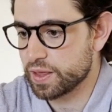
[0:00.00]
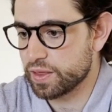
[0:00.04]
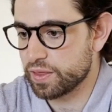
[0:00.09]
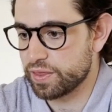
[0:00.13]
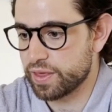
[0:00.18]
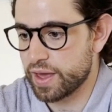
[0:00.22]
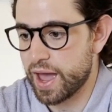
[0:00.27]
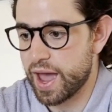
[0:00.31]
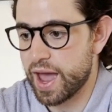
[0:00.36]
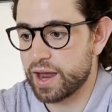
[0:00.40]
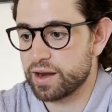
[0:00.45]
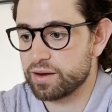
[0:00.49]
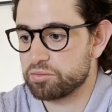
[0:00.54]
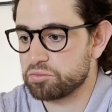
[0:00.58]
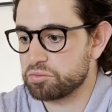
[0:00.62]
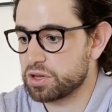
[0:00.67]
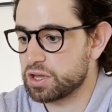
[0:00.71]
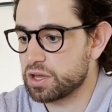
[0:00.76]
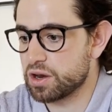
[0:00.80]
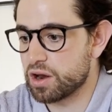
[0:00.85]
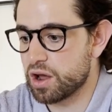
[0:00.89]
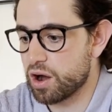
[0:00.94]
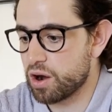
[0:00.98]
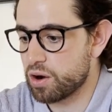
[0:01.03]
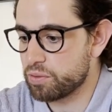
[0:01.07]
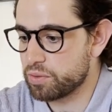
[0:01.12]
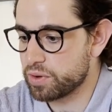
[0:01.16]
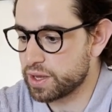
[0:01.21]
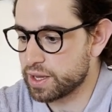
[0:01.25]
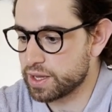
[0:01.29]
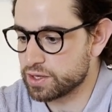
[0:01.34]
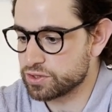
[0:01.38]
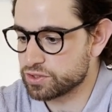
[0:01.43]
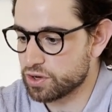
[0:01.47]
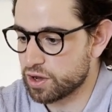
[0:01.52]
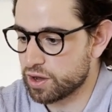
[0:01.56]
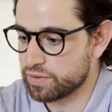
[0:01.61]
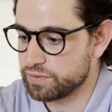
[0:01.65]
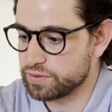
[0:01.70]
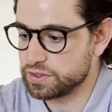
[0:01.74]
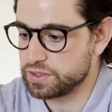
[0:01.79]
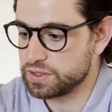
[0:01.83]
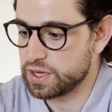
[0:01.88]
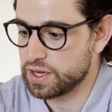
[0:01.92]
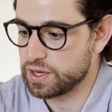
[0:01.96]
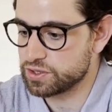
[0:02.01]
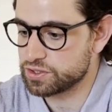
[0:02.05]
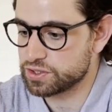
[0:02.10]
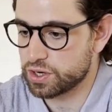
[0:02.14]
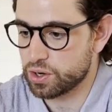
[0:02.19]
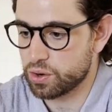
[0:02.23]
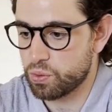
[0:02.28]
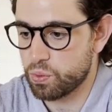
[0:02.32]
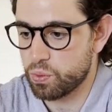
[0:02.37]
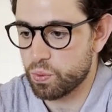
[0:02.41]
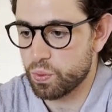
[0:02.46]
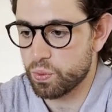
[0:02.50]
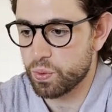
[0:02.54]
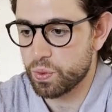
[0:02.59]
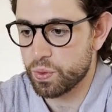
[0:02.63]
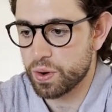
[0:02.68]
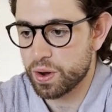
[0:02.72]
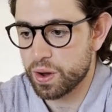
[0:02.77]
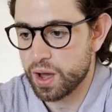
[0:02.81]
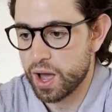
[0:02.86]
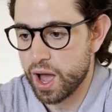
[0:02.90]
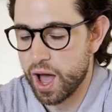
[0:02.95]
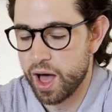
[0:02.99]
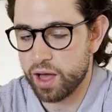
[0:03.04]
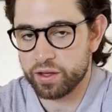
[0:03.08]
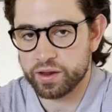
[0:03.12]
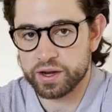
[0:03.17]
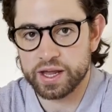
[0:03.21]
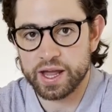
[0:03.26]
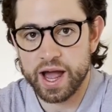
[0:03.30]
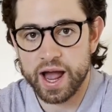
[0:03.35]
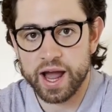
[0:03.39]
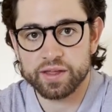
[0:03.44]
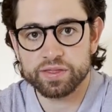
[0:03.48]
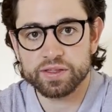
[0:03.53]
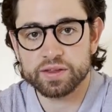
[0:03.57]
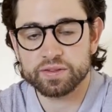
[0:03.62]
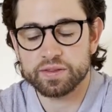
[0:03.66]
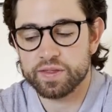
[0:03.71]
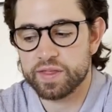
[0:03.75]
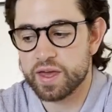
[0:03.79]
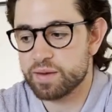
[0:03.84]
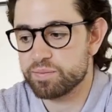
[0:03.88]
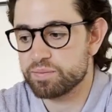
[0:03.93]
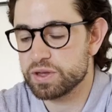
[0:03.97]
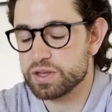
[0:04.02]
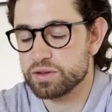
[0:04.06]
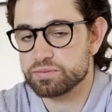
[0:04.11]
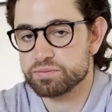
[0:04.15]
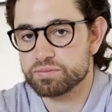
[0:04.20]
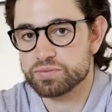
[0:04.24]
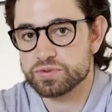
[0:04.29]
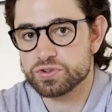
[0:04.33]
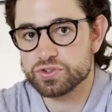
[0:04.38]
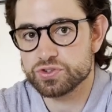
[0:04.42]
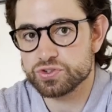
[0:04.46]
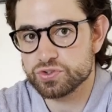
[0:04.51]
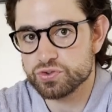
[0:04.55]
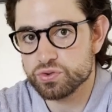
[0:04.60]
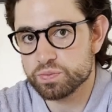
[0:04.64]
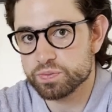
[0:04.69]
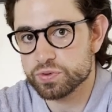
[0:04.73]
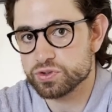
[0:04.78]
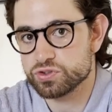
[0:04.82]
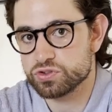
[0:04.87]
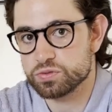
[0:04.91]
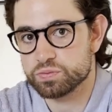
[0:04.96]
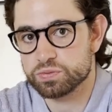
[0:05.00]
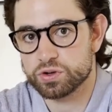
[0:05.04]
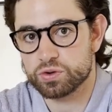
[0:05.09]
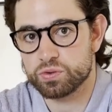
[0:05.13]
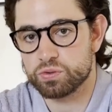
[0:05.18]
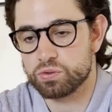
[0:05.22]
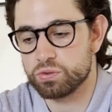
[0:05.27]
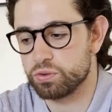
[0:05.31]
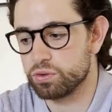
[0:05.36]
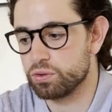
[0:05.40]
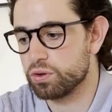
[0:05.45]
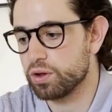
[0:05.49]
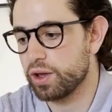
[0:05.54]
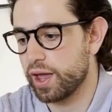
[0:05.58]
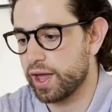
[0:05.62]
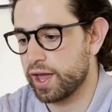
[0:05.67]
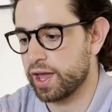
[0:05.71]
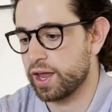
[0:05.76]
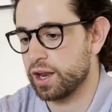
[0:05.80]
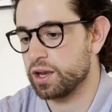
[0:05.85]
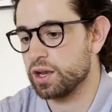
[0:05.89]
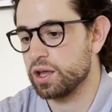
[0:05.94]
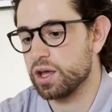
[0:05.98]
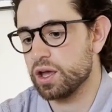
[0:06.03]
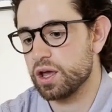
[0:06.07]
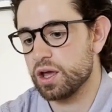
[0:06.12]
that, you know, is a decent quality. I think that that'd be super, super cool. And